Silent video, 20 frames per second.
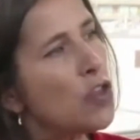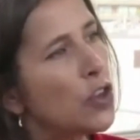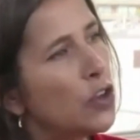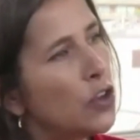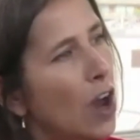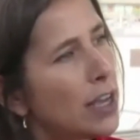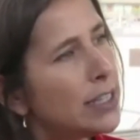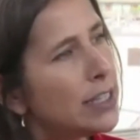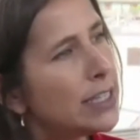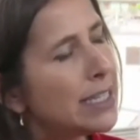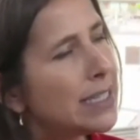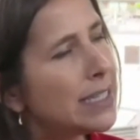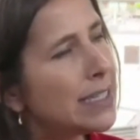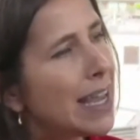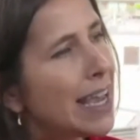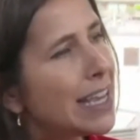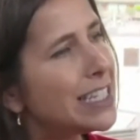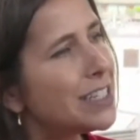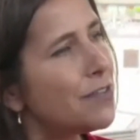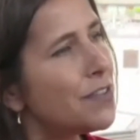The United
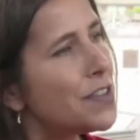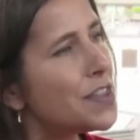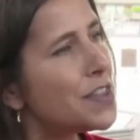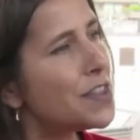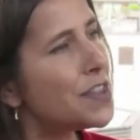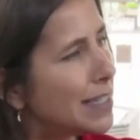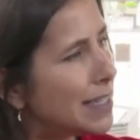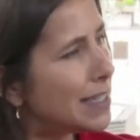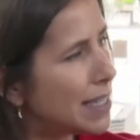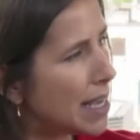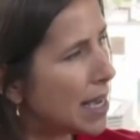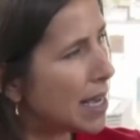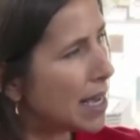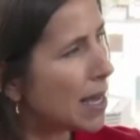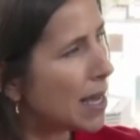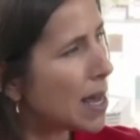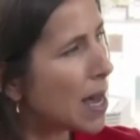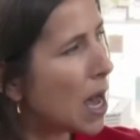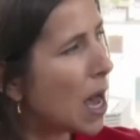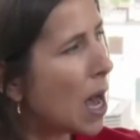States for this
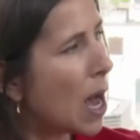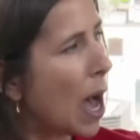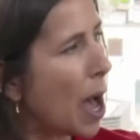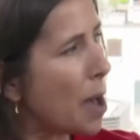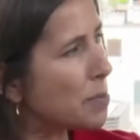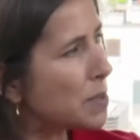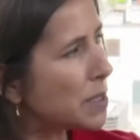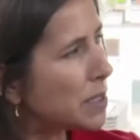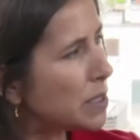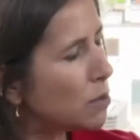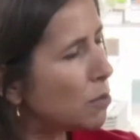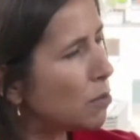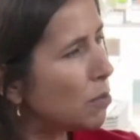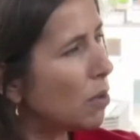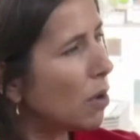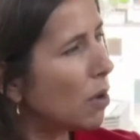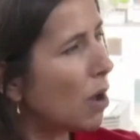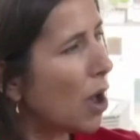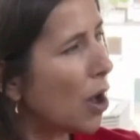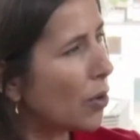year, I'm
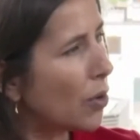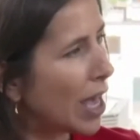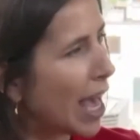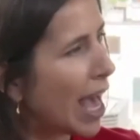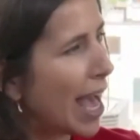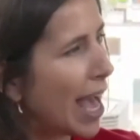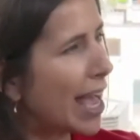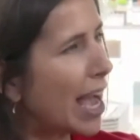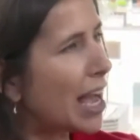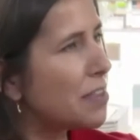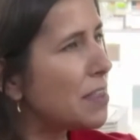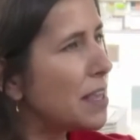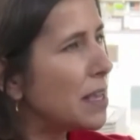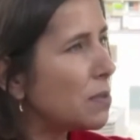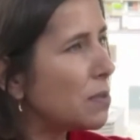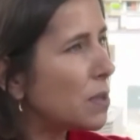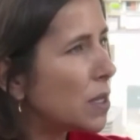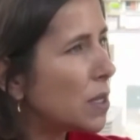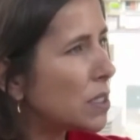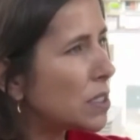still okay. I
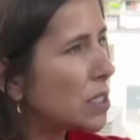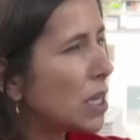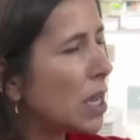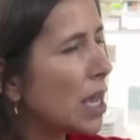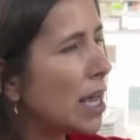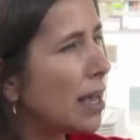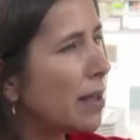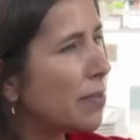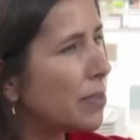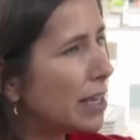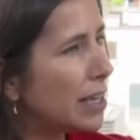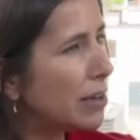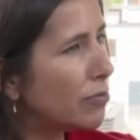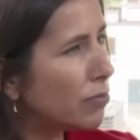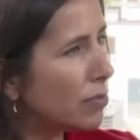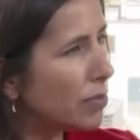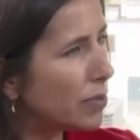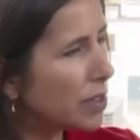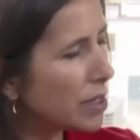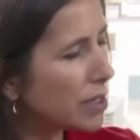think that
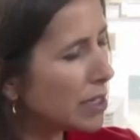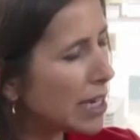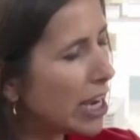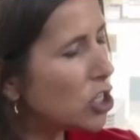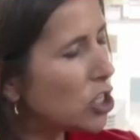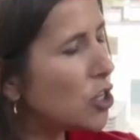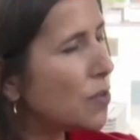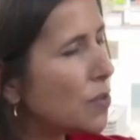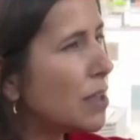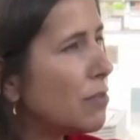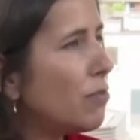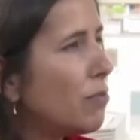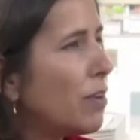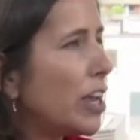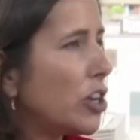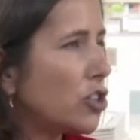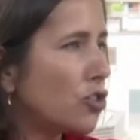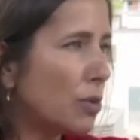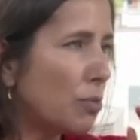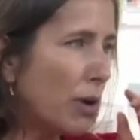the nature of the
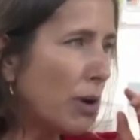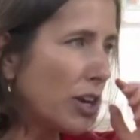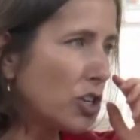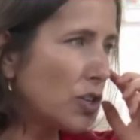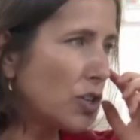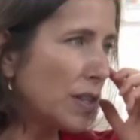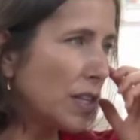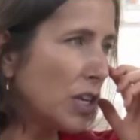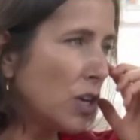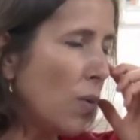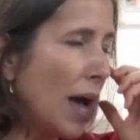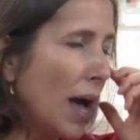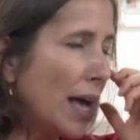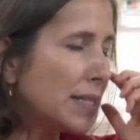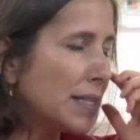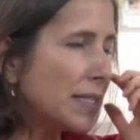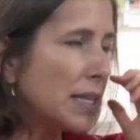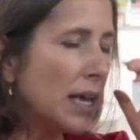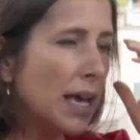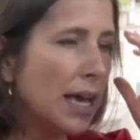inflationary pressure in the
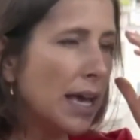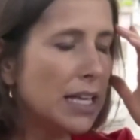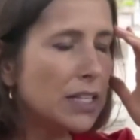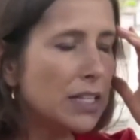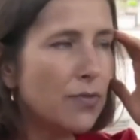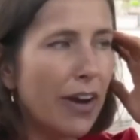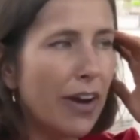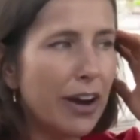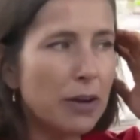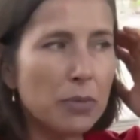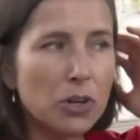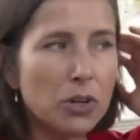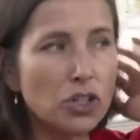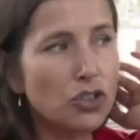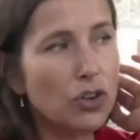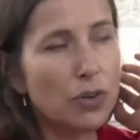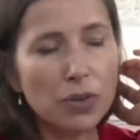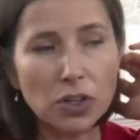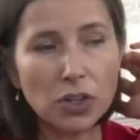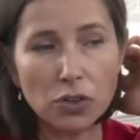US is very much
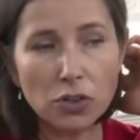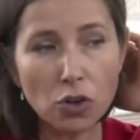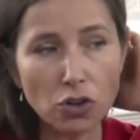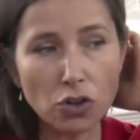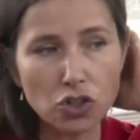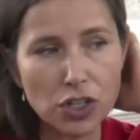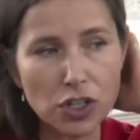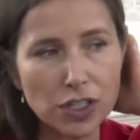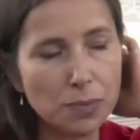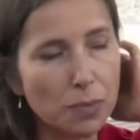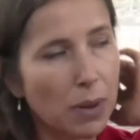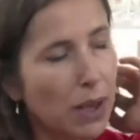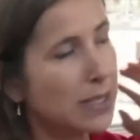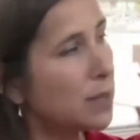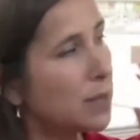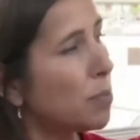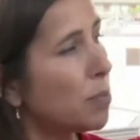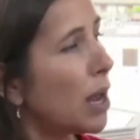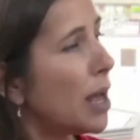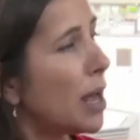driven not just by
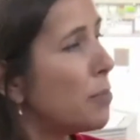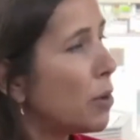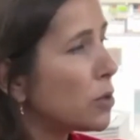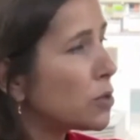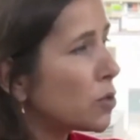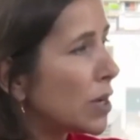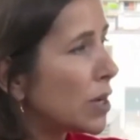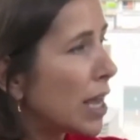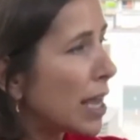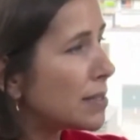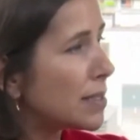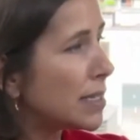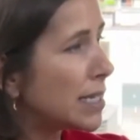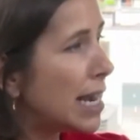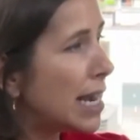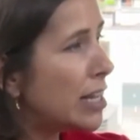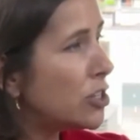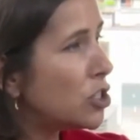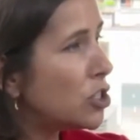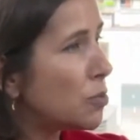supply bottlenecks and
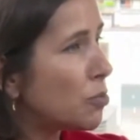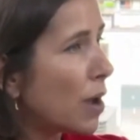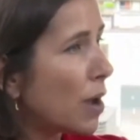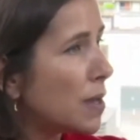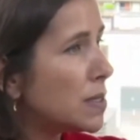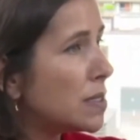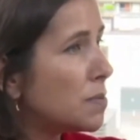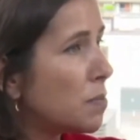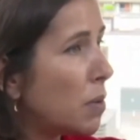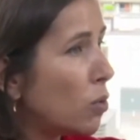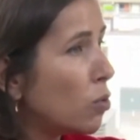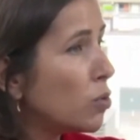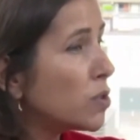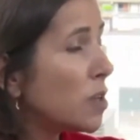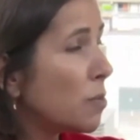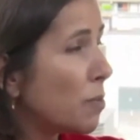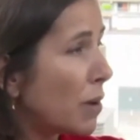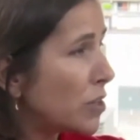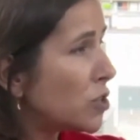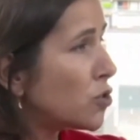energy prices, but
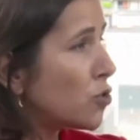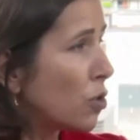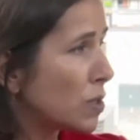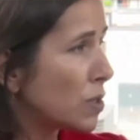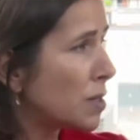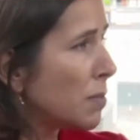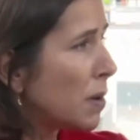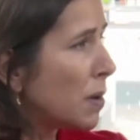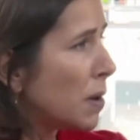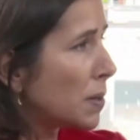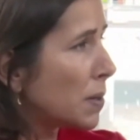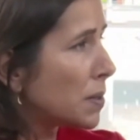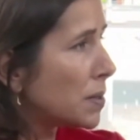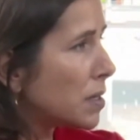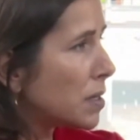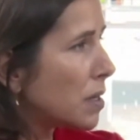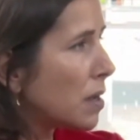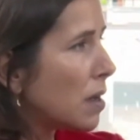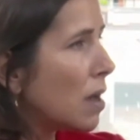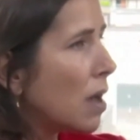also by strong
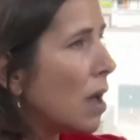demand.